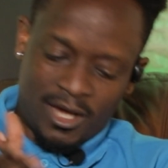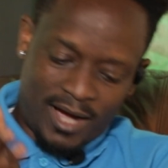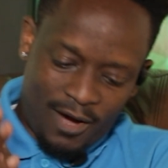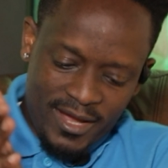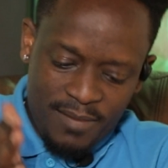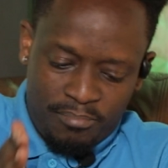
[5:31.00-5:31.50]
Now,
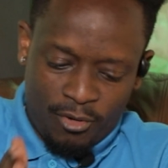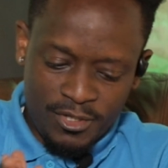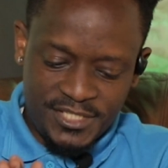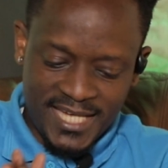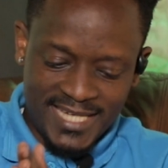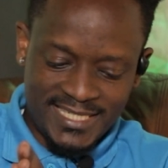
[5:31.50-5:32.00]
how
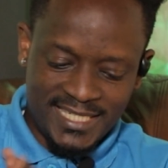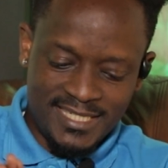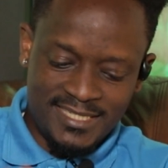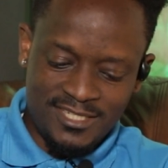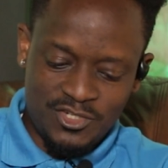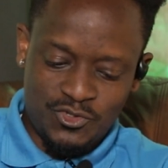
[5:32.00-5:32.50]
important
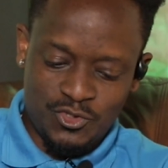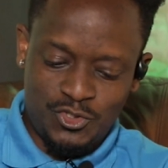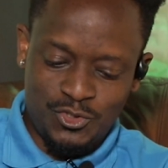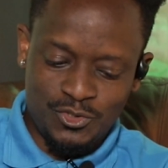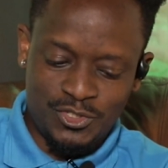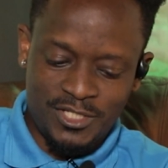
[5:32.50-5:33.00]
is it to
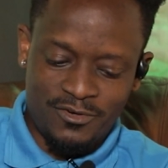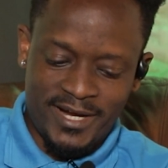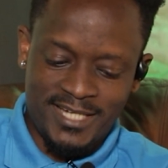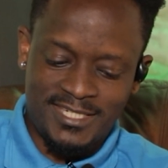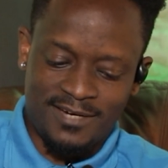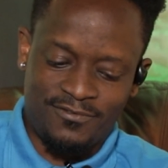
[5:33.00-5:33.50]
choose the
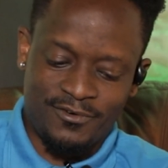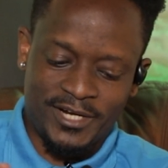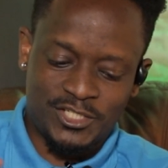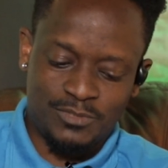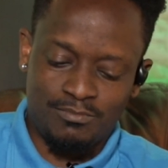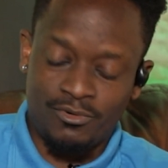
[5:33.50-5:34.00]
right
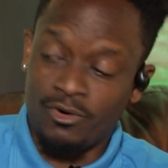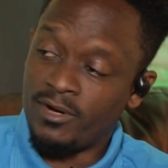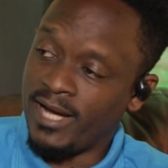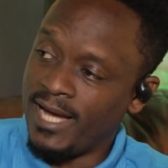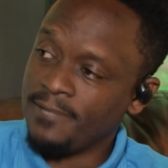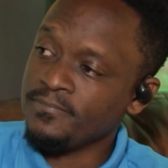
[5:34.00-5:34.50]
Forex
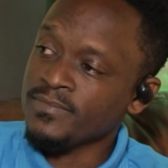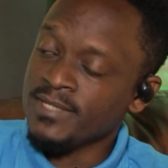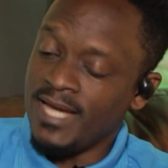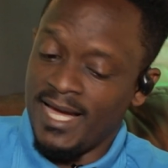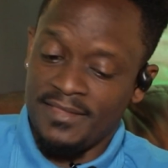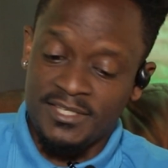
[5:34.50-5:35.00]
broker?
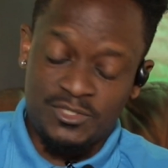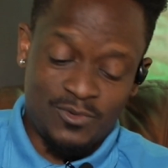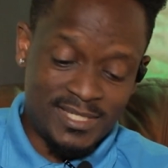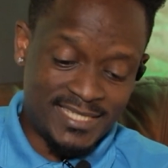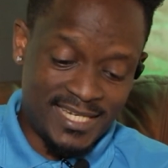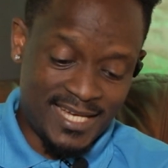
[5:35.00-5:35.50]
This
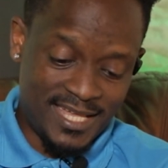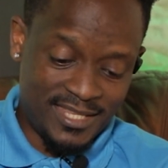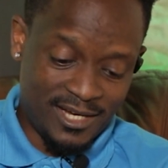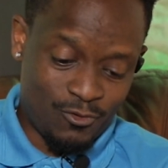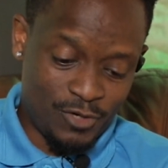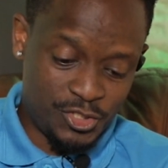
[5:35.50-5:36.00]
was
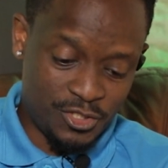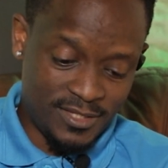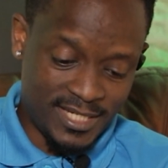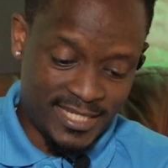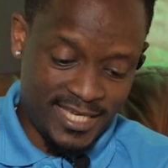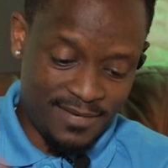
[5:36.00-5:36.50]
another question
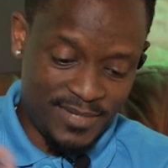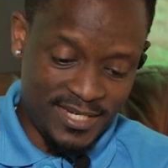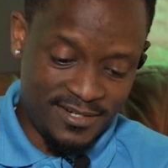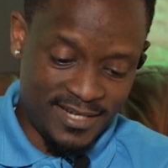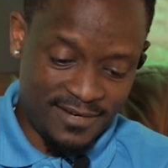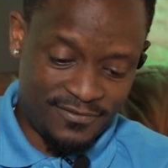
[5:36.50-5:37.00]
that came
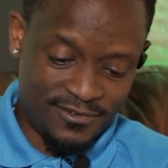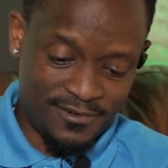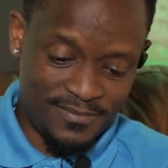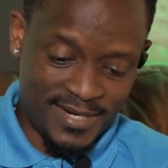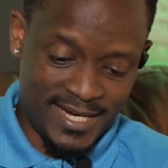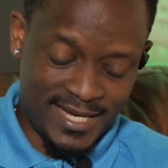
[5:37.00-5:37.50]
in
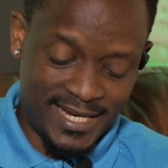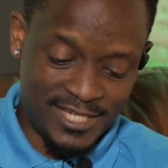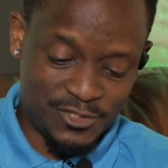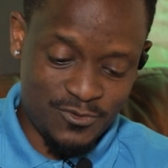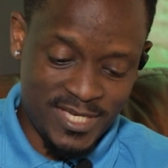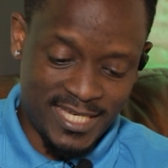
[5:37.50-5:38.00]
from
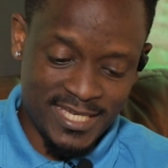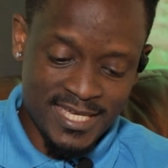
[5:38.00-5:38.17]
last week.